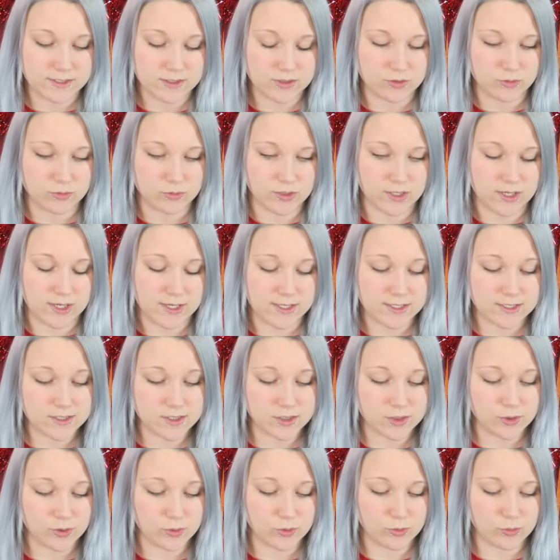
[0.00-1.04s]
tell you
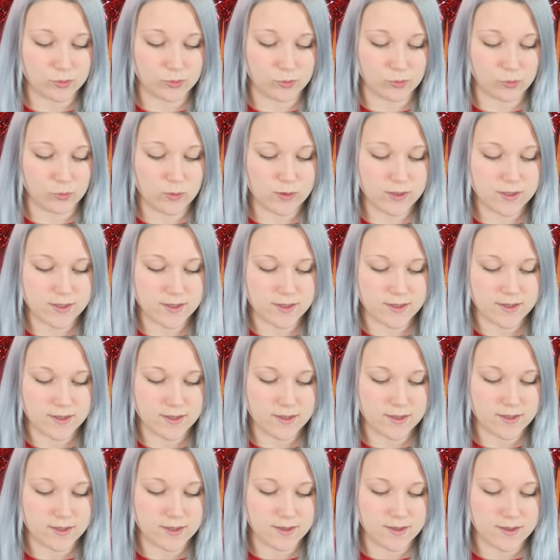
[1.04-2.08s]
guys who
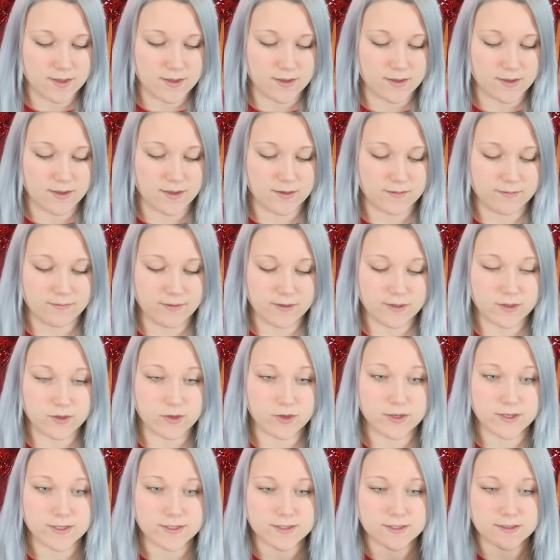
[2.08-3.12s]
the
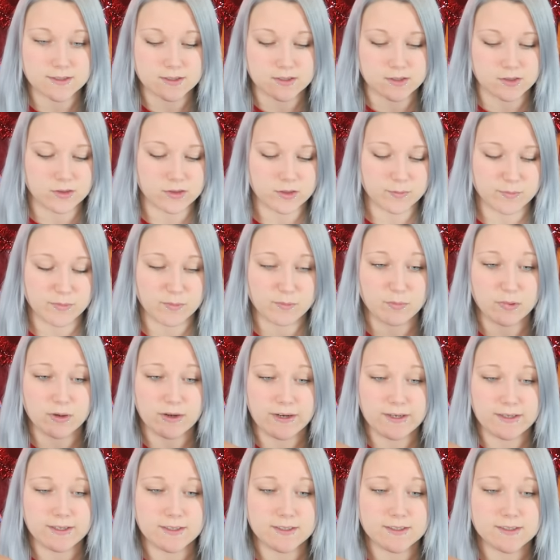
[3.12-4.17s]
winner is. Like, turn up the
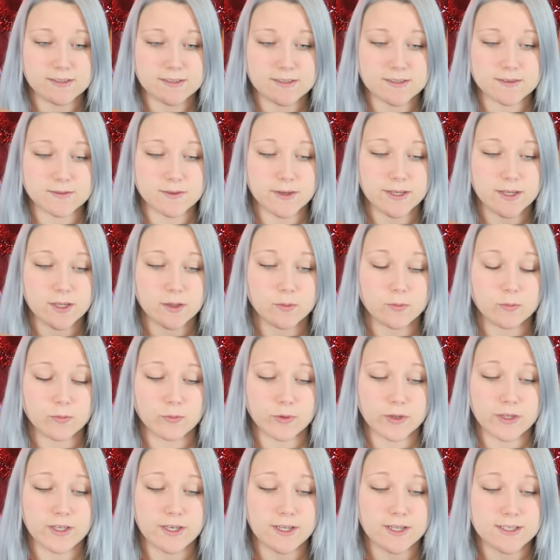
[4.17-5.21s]
brightness so I can
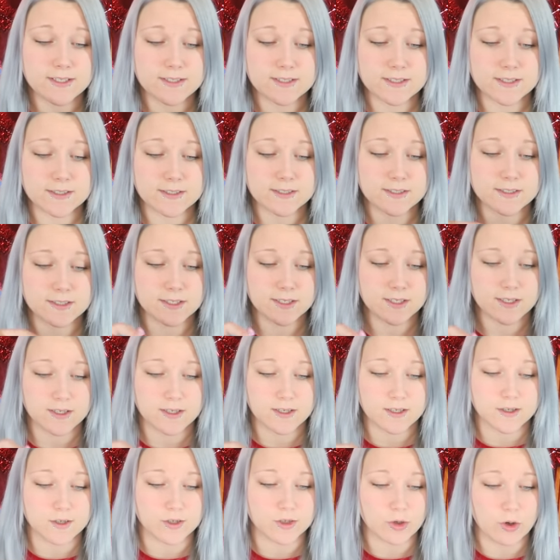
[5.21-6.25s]
read it.
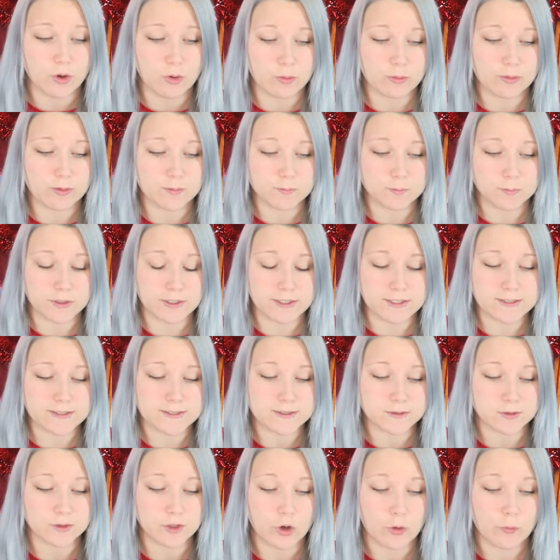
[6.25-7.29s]
Go,
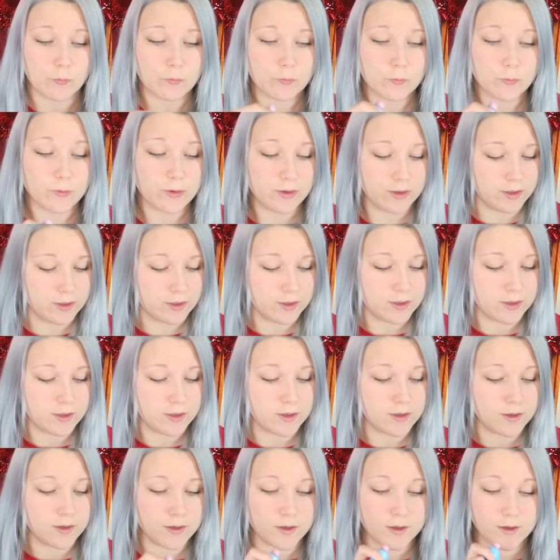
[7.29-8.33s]
please, go.
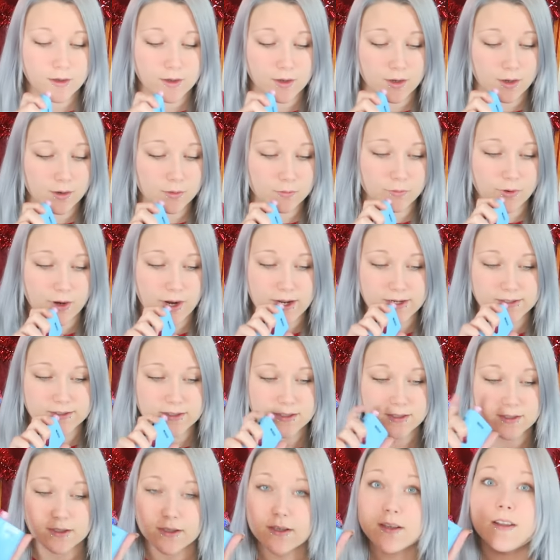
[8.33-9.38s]
All
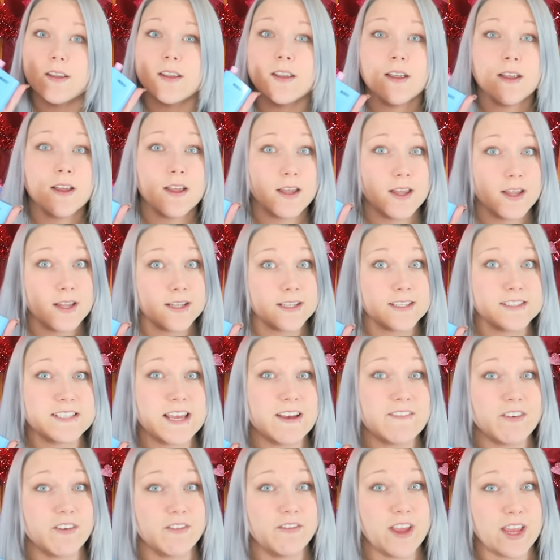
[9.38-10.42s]
right. Let's
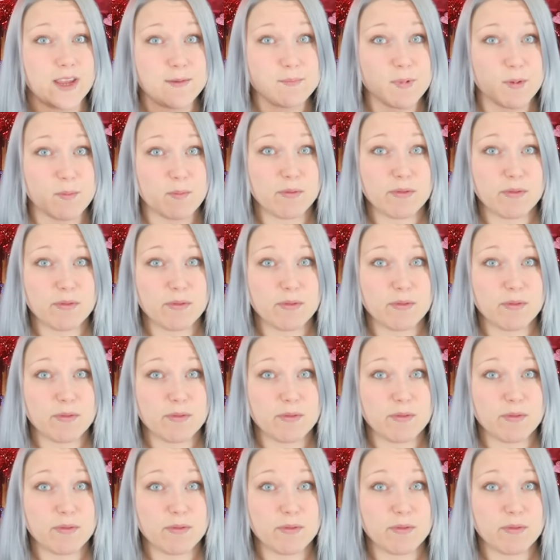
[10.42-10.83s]
have a vape